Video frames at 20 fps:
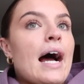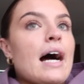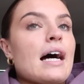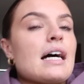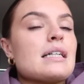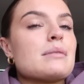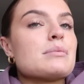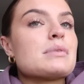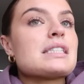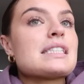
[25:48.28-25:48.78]

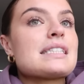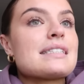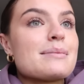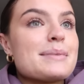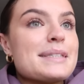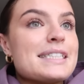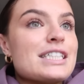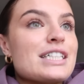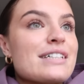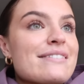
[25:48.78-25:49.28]
I'm a little
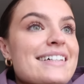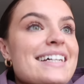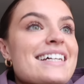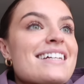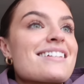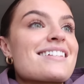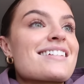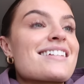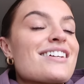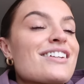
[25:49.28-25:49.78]
bit
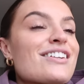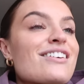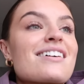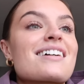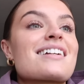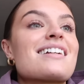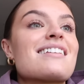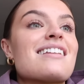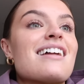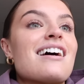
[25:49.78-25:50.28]
nervous,
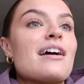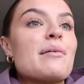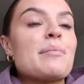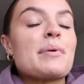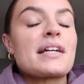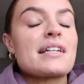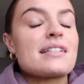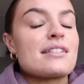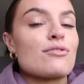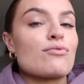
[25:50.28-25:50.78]
not gonna lie,
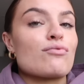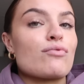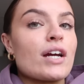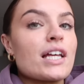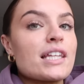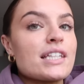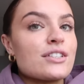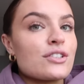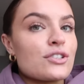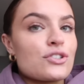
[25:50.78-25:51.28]
because it
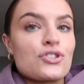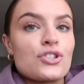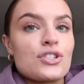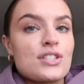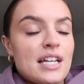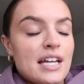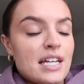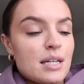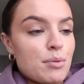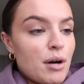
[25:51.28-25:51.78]
really does
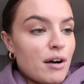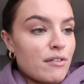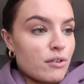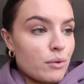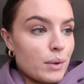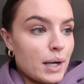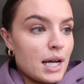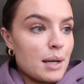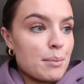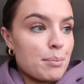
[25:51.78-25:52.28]
just take your breath
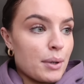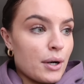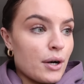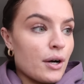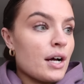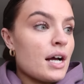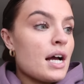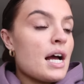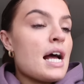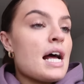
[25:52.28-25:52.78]
away.
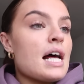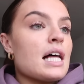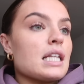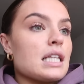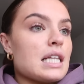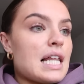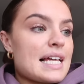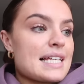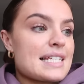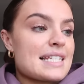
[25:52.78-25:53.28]
But
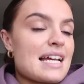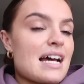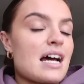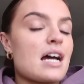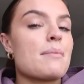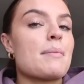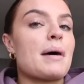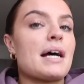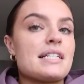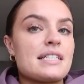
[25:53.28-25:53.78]
last
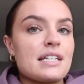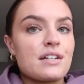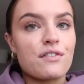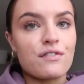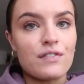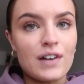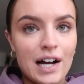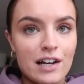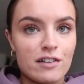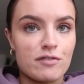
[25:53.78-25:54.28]
time I did
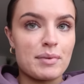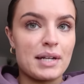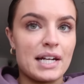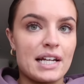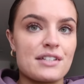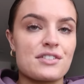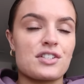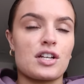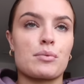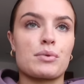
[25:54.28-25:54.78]
5
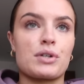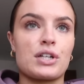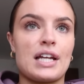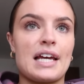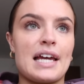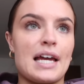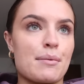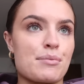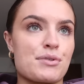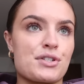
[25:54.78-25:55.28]
minutes, so I'm
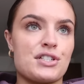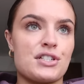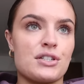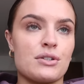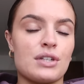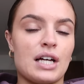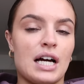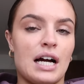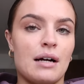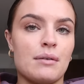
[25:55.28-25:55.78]
gonna aim to
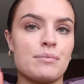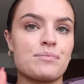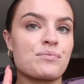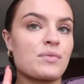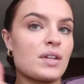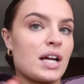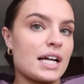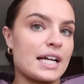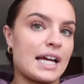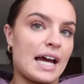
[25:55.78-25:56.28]
do that
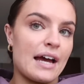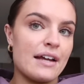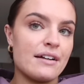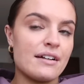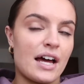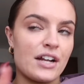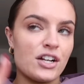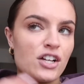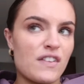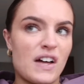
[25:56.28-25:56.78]

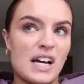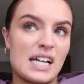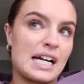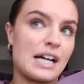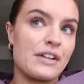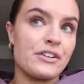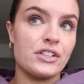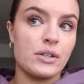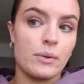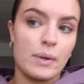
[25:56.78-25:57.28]
again. I know that I
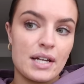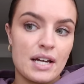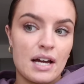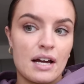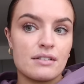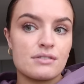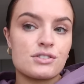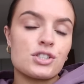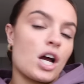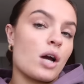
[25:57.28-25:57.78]
can do it,
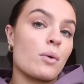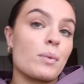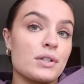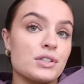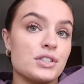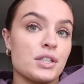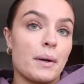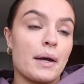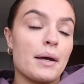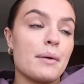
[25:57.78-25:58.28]
so I
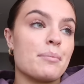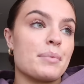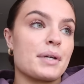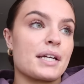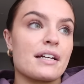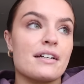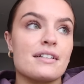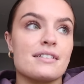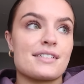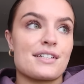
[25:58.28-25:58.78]
will do it,
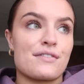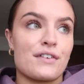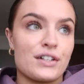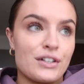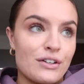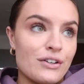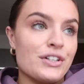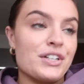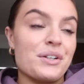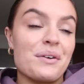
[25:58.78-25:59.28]
because if I
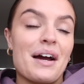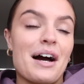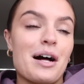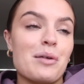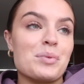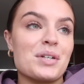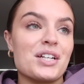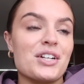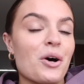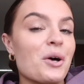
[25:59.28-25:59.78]
don't do it,
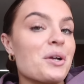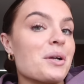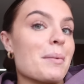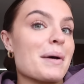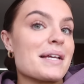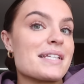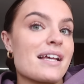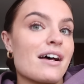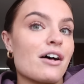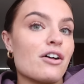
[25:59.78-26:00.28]
I'll be annoyed at
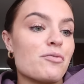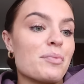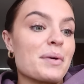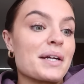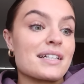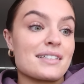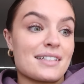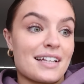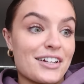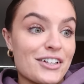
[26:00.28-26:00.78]
myself,
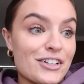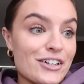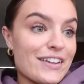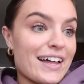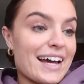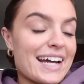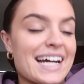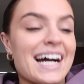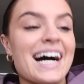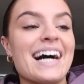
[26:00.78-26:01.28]
because I know
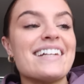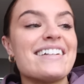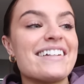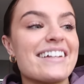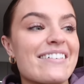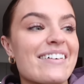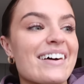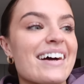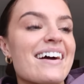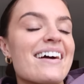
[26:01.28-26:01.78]
that I can
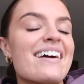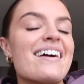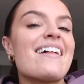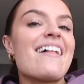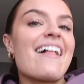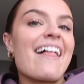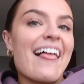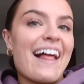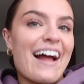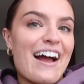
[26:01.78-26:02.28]
do it.
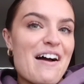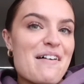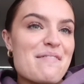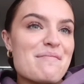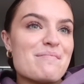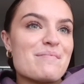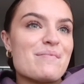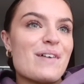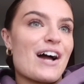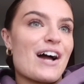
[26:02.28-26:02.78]
But